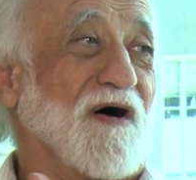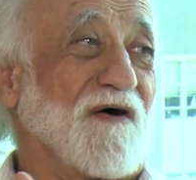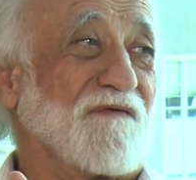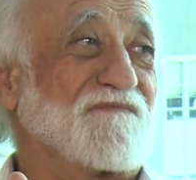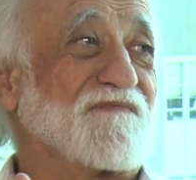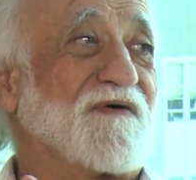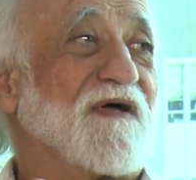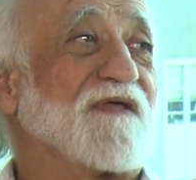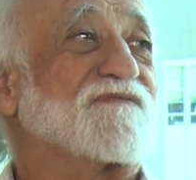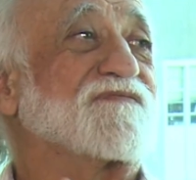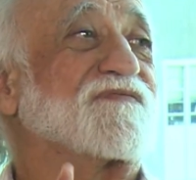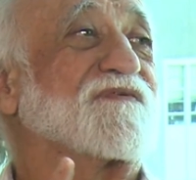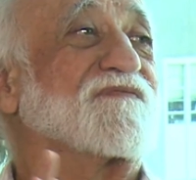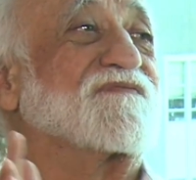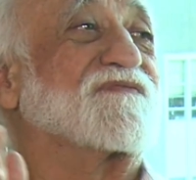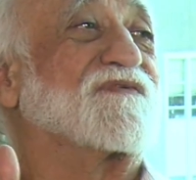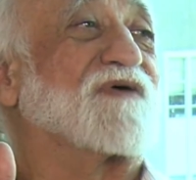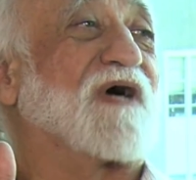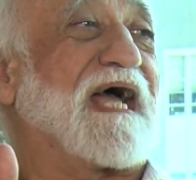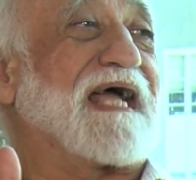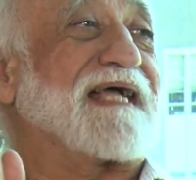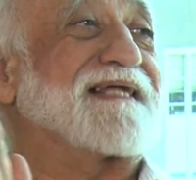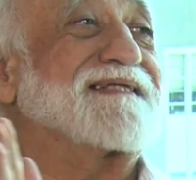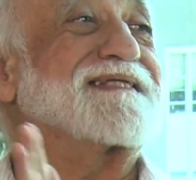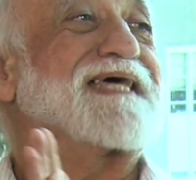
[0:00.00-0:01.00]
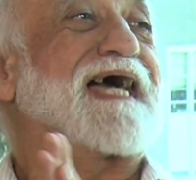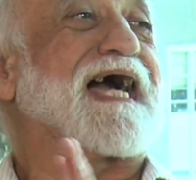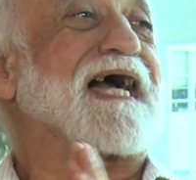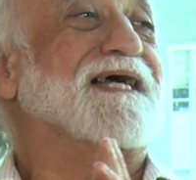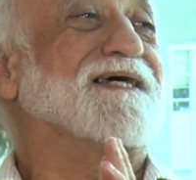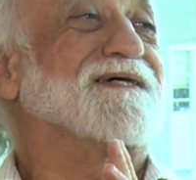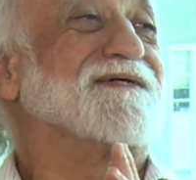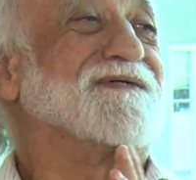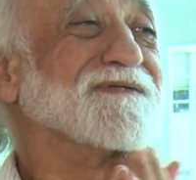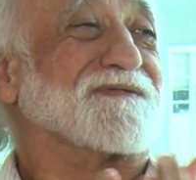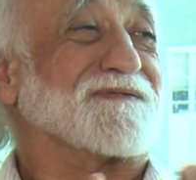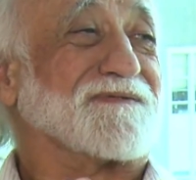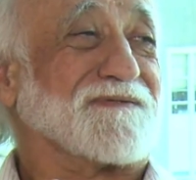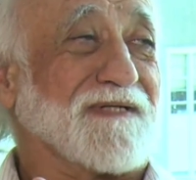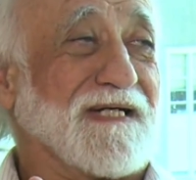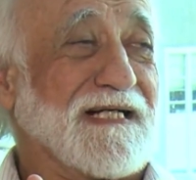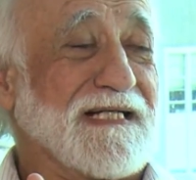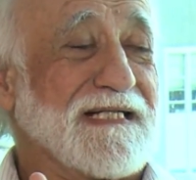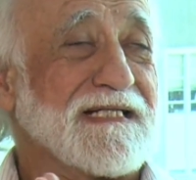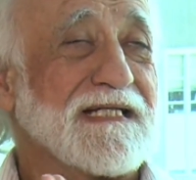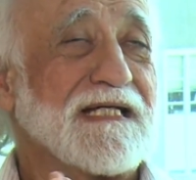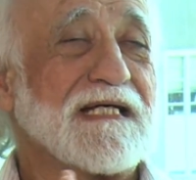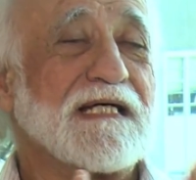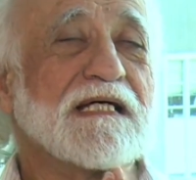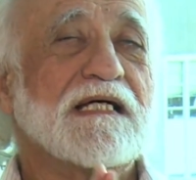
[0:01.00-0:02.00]
offensive tackle,
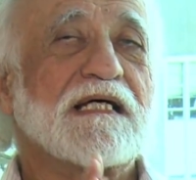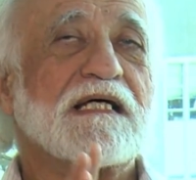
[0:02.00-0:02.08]
right?